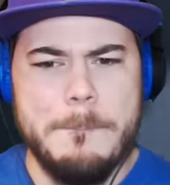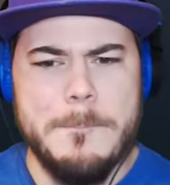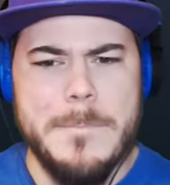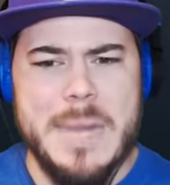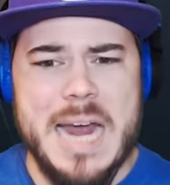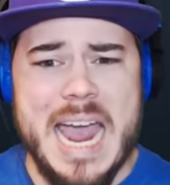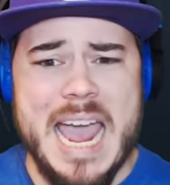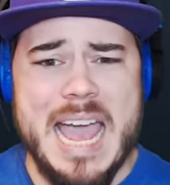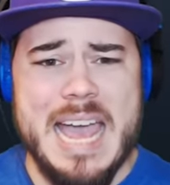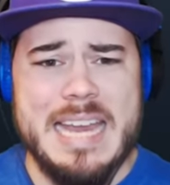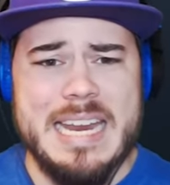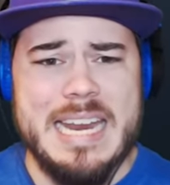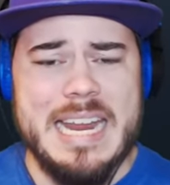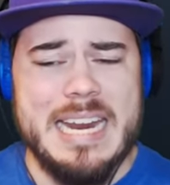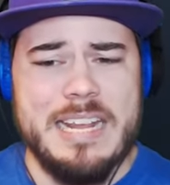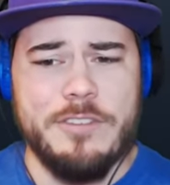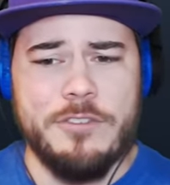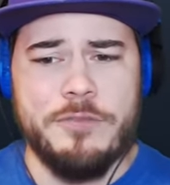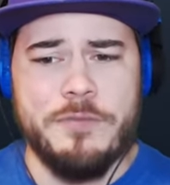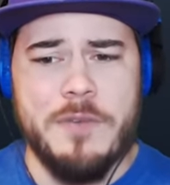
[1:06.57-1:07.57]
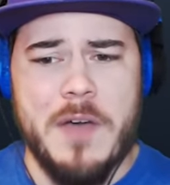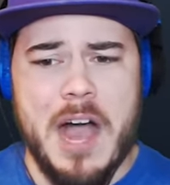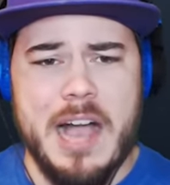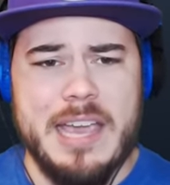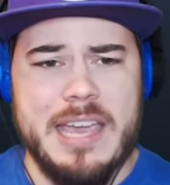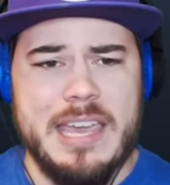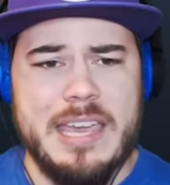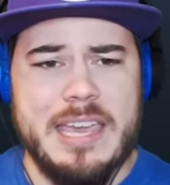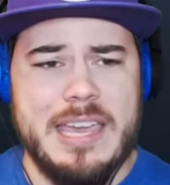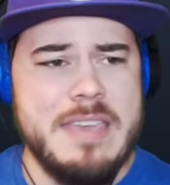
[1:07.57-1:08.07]
Man, it is
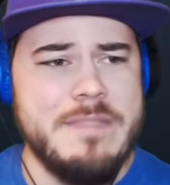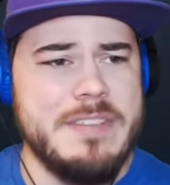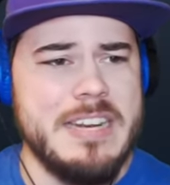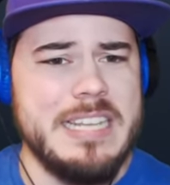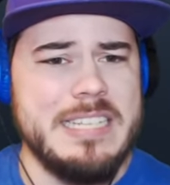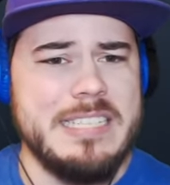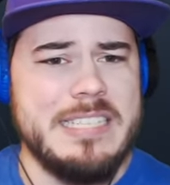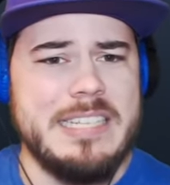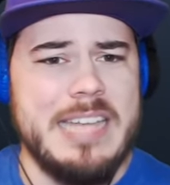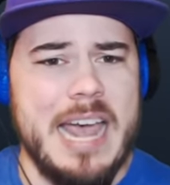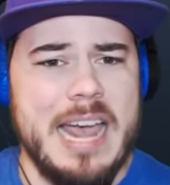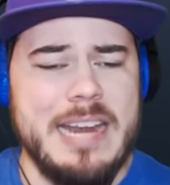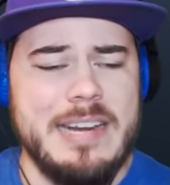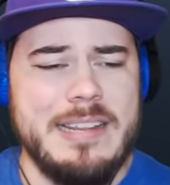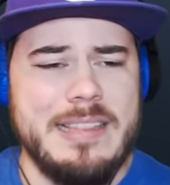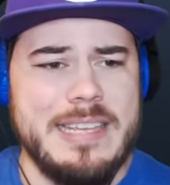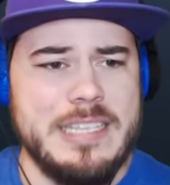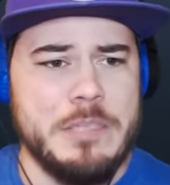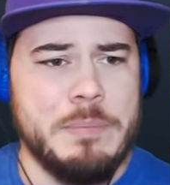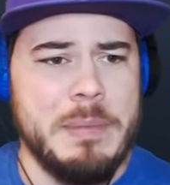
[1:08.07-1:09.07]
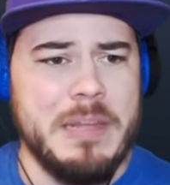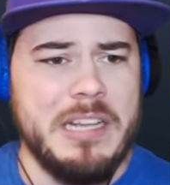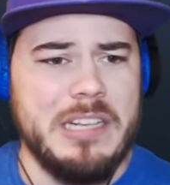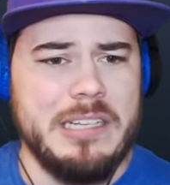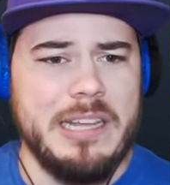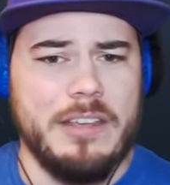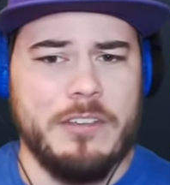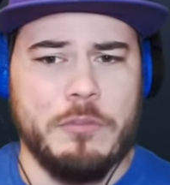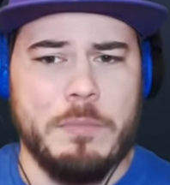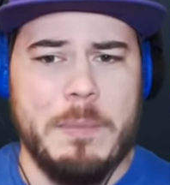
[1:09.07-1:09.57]
foggy, even inside these
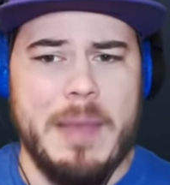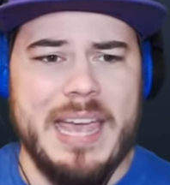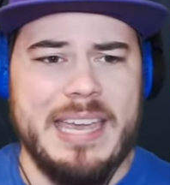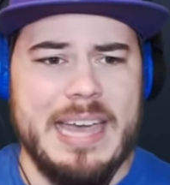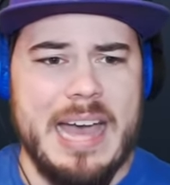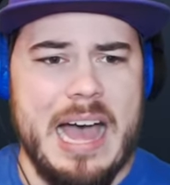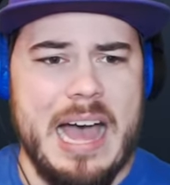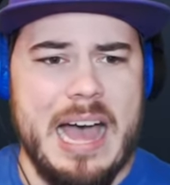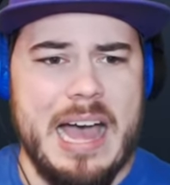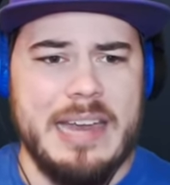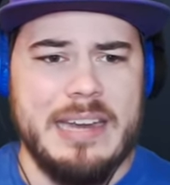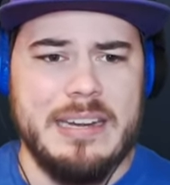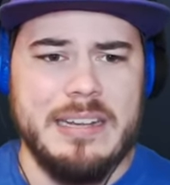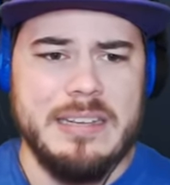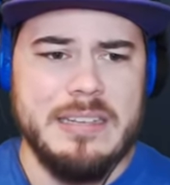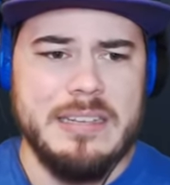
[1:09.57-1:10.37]
buildings, my god.